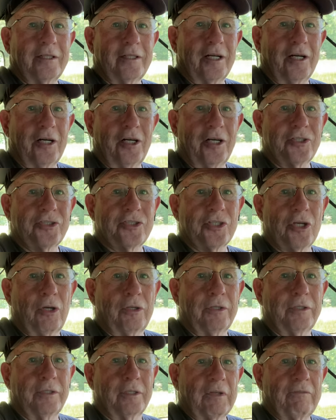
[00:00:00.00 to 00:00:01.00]
hunts
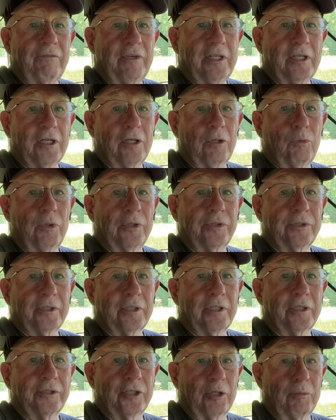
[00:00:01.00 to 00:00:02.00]
on video with
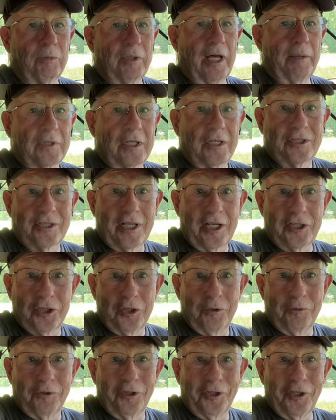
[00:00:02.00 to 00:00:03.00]
uh, Thermalop. Stay
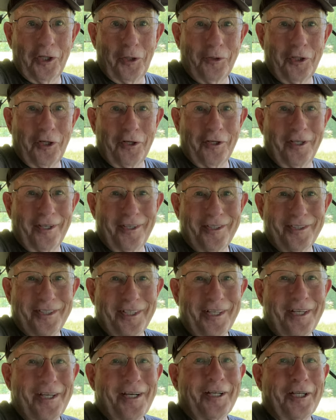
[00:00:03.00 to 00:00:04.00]
tuned to the old Deer Hunters.
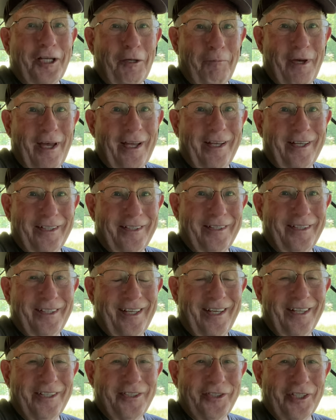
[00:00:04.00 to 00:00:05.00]
Come back and,
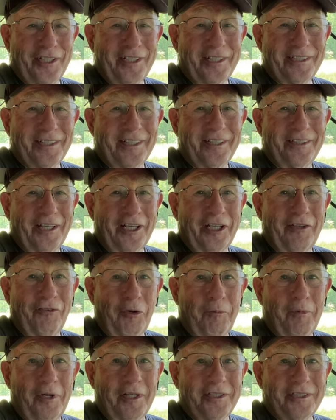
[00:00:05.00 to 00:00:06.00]
and see us. Thank you
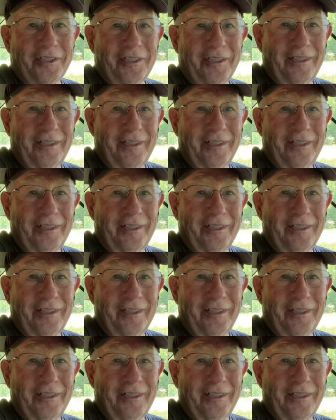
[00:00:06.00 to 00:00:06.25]
very much.